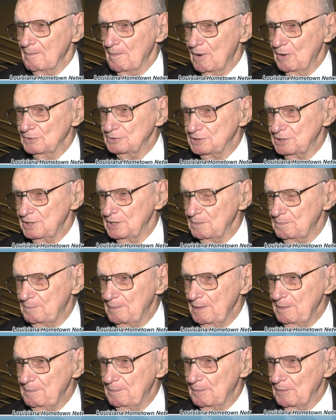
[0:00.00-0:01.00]
Most of the
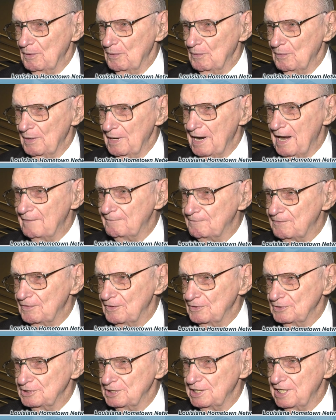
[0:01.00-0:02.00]
people when I
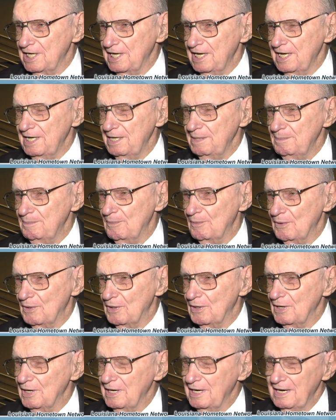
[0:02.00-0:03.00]
first came
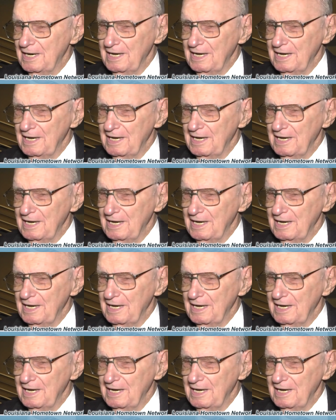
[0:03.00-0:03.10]
were,